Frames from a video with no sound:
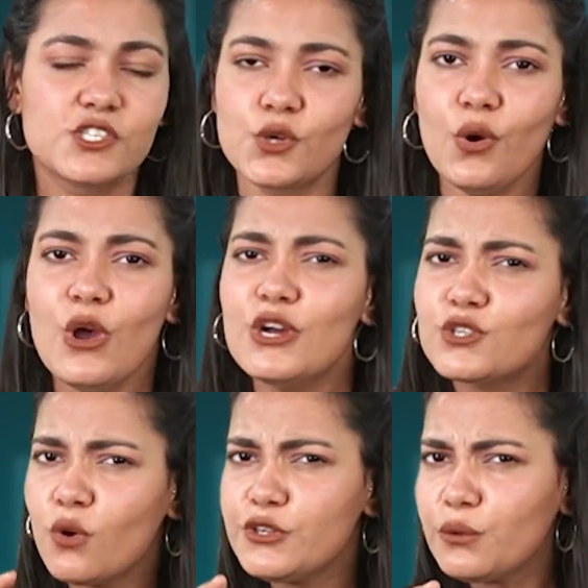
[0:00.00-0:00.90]
So,
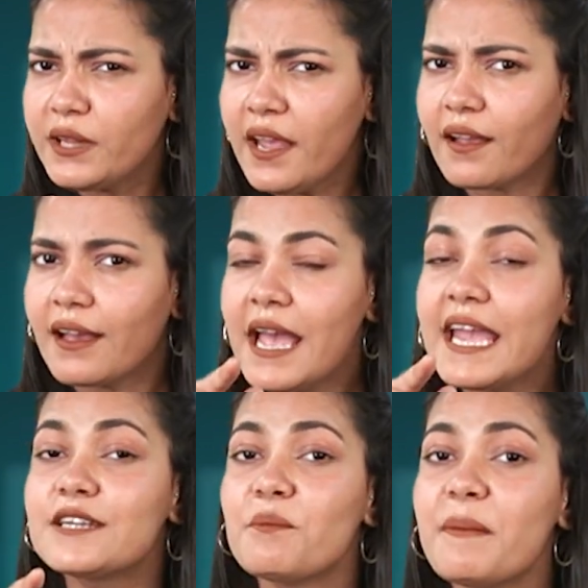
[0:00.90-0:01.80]
don't you think
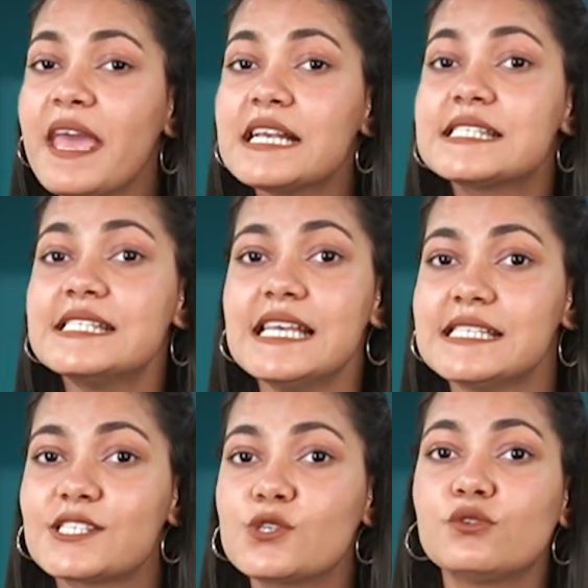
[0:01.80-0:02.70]
it makes
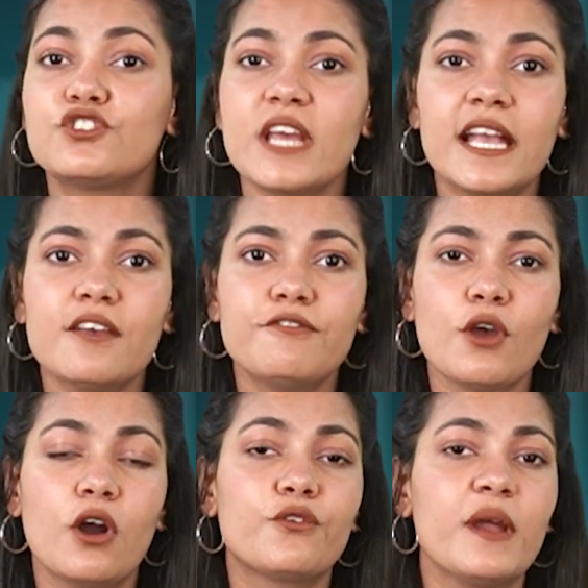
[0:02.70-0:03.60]
sense to check if
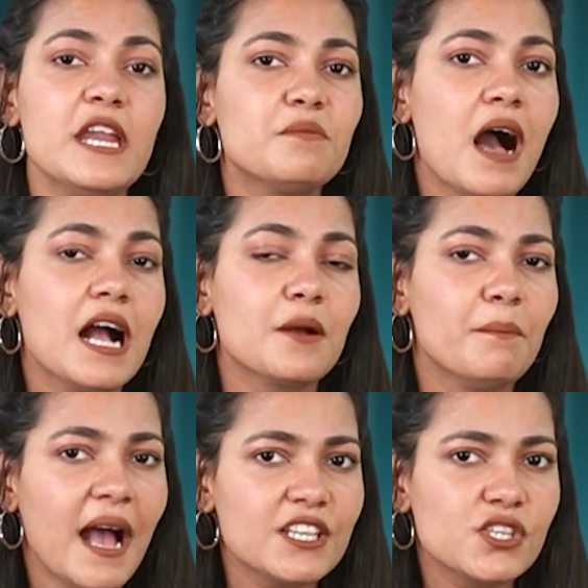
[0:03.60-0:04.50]
your trademark
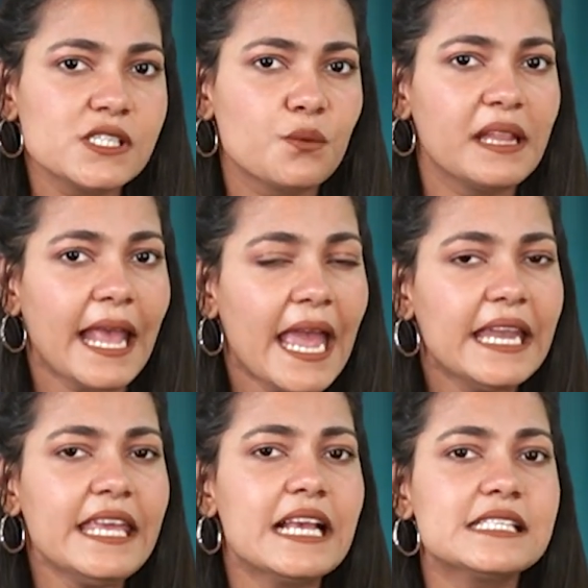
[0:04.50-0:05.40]
matches with
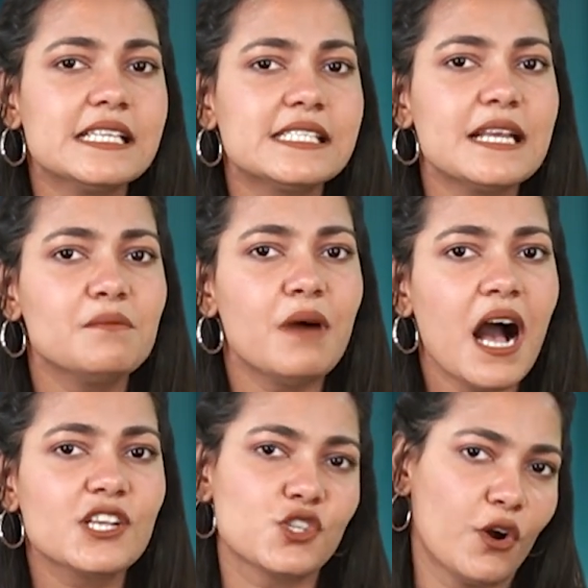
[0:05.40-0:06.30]
any existing
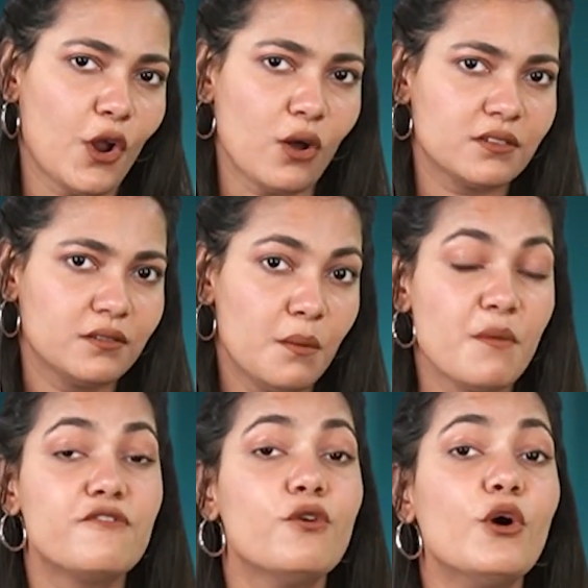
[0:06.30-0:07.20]
marks or not
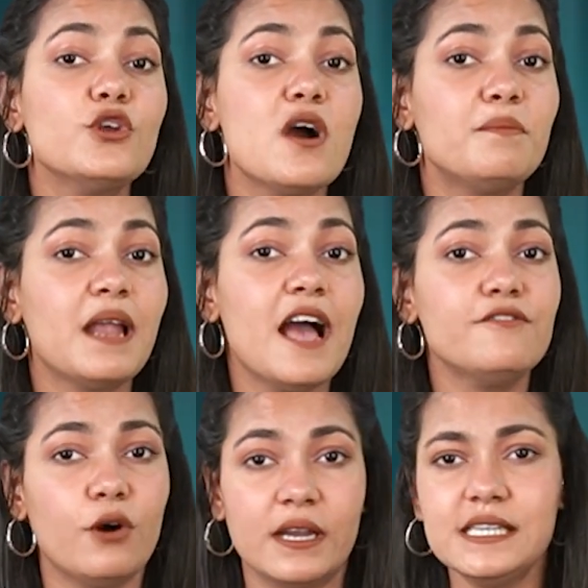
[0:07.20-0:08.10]
before you
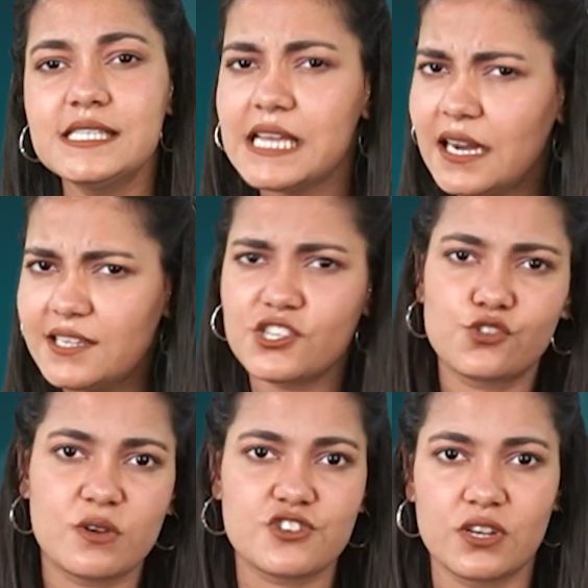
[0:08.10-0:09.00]
apply for its
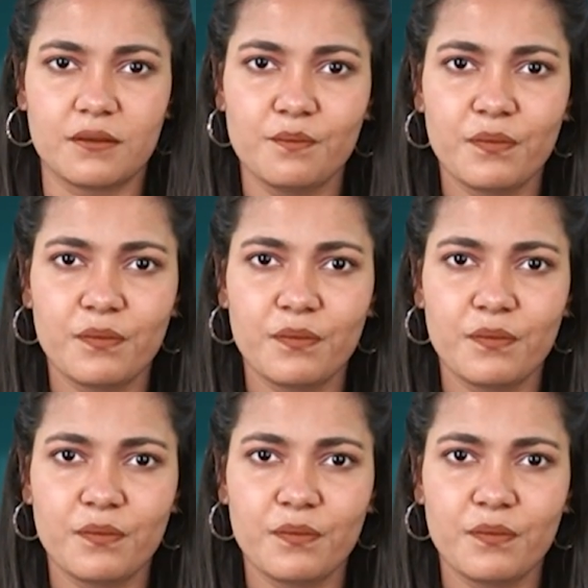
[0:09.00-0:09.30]
registration?